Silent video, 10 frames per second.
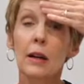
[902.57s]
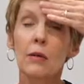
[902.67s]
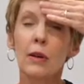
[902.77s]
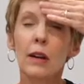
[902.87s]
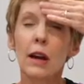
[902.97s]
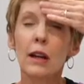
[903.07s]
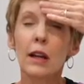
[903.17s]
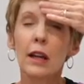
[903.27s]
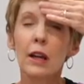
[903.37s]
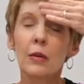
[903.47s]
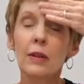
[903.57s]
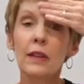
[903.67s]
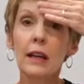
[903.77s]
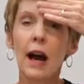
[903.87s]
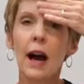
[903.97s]
We're not here with
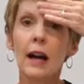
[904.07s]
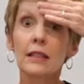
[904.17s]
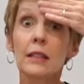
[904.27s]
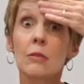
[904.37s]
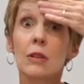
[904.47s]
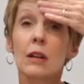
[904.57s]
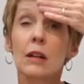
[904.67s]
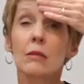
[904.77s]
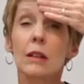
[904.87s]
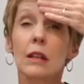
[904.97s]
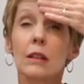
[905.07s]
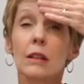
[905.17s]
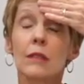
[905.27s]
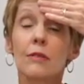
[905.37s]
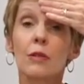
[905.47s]
the eyes and we're not
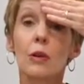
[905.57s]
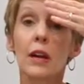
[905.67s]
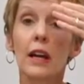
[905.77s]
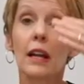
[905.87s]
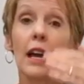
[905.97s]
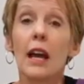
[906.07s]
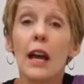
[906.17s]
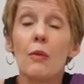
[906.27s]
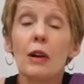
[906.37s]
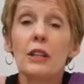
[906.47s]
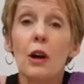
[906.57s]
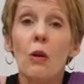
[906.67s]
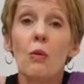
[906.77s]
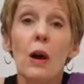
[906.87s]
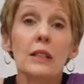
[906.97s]
wrinkling the forehead, and we
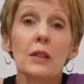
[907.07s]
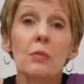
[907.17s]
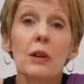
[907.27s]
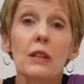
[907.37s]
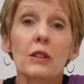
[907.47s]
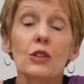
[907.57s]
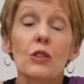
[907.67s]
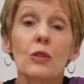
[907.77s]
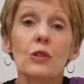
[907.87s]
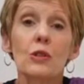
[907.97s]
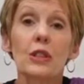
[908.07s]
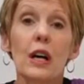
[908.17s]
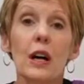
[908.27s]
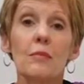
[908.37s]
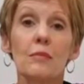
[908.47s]
don't want to bring the shoulders
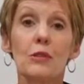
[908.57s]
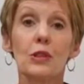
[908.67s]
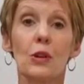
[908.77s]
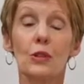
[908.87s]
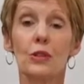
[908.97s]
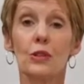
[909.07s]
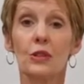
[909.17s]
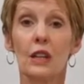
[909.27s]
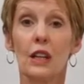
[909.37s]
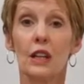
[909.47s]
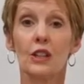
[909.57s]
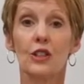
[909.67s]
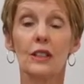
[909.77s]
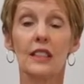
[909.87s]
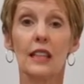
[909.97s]
up. Shoulders
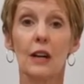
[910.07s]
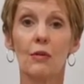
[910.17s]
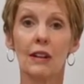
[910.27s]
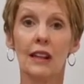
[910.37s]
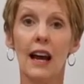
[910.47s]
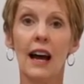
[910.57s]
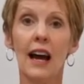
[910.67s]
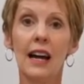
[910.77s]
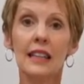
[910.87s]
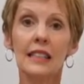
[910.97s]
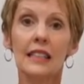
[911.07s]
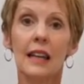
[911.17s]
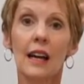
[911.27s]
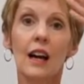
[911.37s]
should stay relaxed.